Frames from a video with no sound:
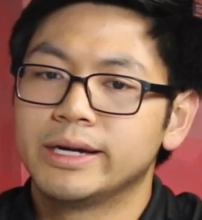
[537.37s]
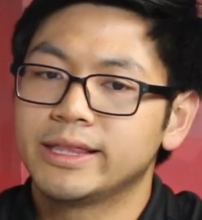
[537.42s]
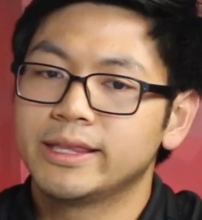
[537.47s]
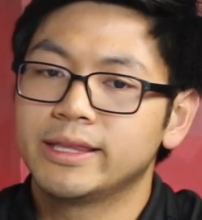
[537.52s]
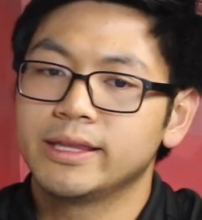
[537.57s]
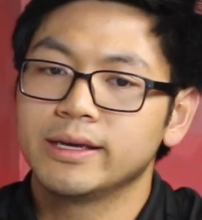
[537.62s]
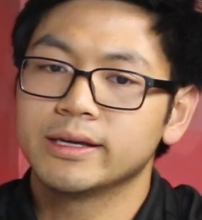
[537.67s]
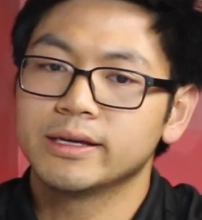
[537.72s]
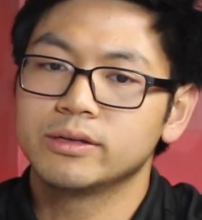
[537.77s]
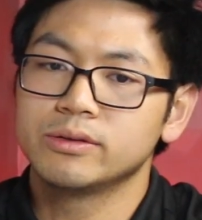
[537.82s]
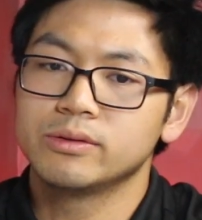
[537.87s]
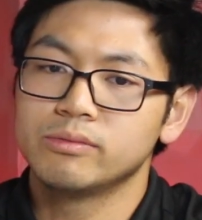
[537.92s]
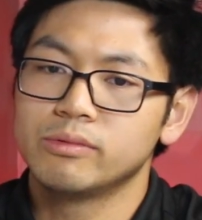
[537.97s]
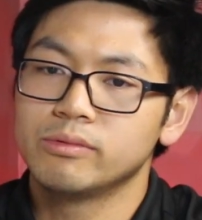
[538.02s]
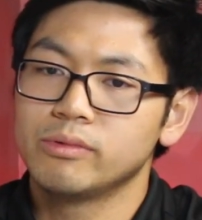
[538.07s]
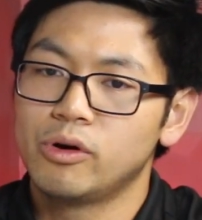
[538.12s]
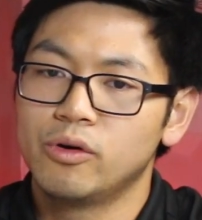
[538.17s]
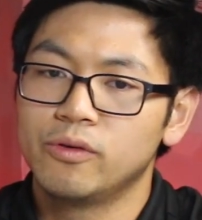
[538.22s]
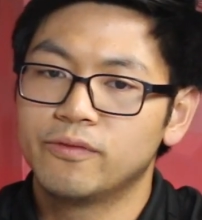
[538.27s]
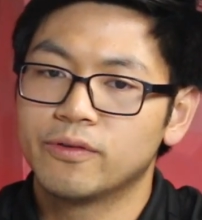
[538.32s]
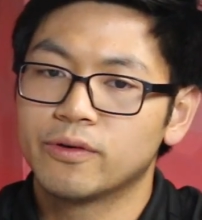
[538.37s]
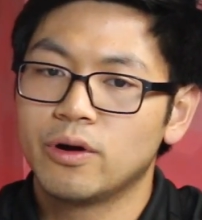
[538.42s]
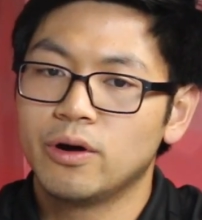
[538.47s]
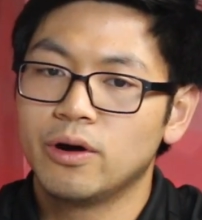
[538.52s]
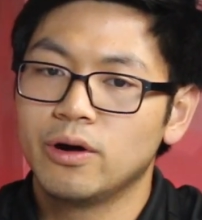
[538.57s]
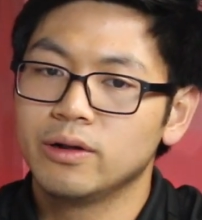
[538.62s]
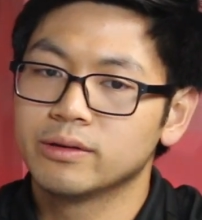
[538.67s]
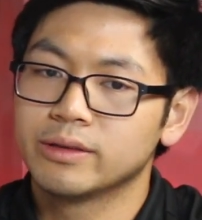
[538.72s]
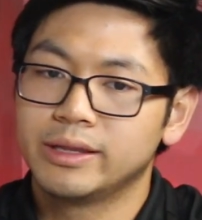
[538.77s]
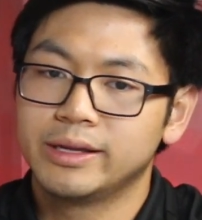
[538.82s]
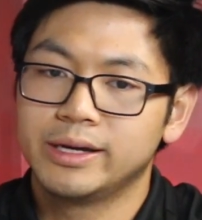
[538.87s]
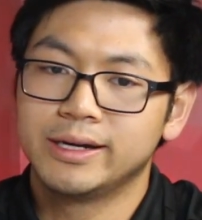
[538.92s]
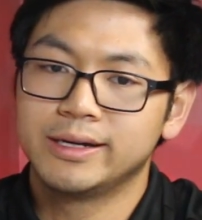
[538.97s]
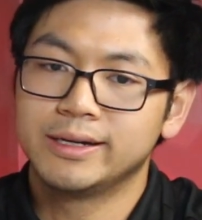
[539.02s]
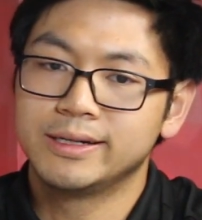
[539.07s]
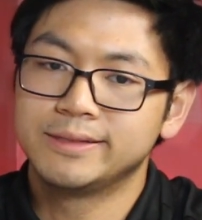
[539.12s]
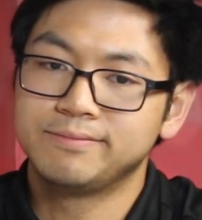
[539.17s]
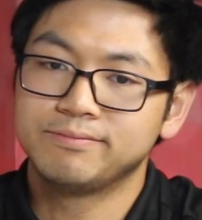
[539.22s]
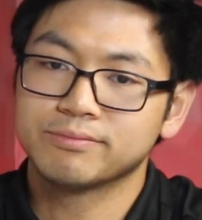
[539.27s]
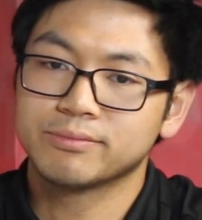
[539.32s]
I think overall
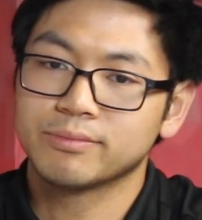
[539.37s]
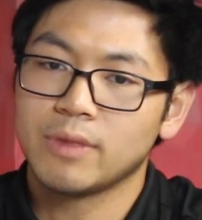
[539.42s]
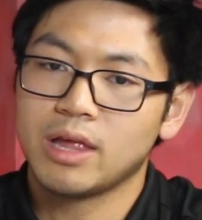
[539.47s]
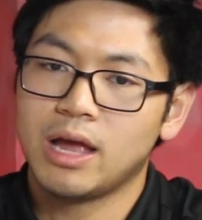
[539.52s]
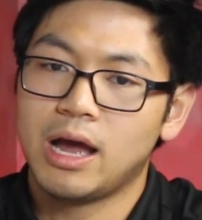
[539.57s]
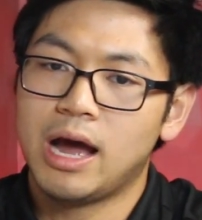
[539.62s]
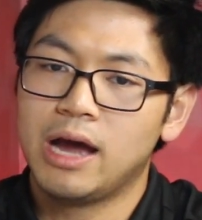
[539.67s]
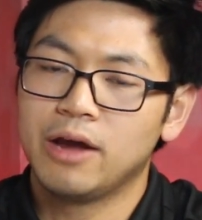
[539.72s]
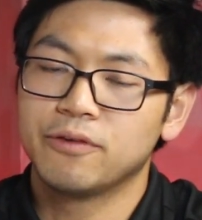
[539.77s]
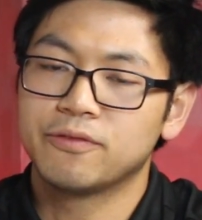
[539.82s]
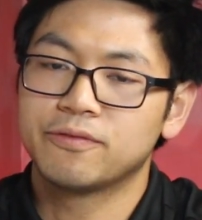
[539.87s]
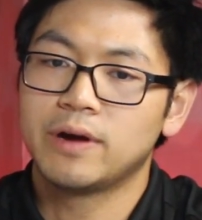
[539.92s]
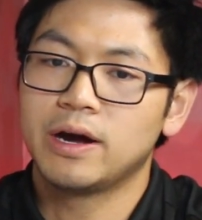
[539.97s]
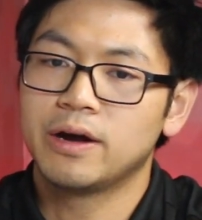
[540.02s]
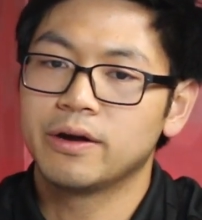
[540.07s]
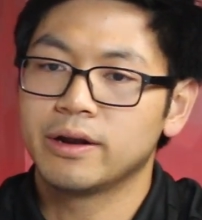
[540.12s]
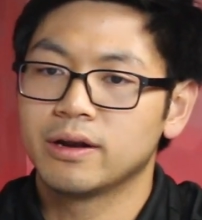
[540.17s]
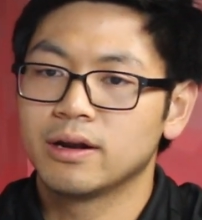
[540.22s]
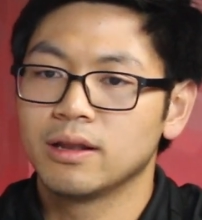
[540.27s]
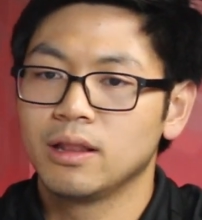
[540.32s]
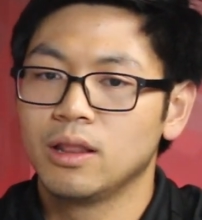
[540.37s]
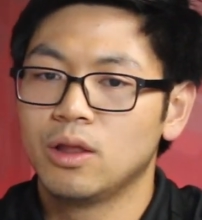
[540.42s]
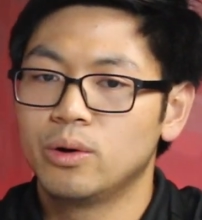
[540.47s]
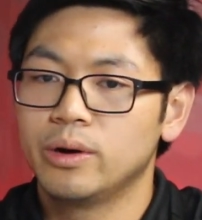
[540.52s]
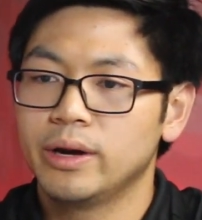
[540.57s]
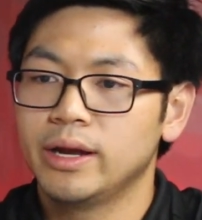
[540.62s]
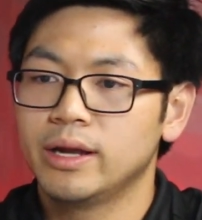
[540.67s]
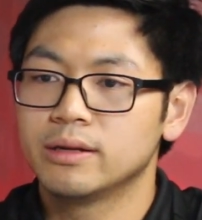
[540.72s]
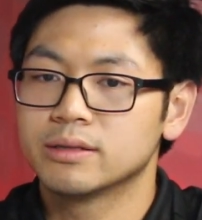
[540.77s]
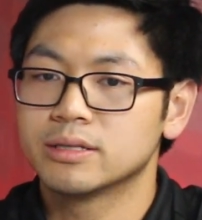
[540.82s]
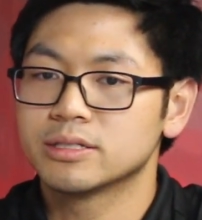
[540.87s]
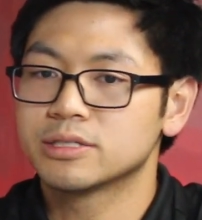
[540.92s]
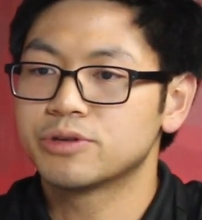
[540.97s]
the eye of round and the loin, the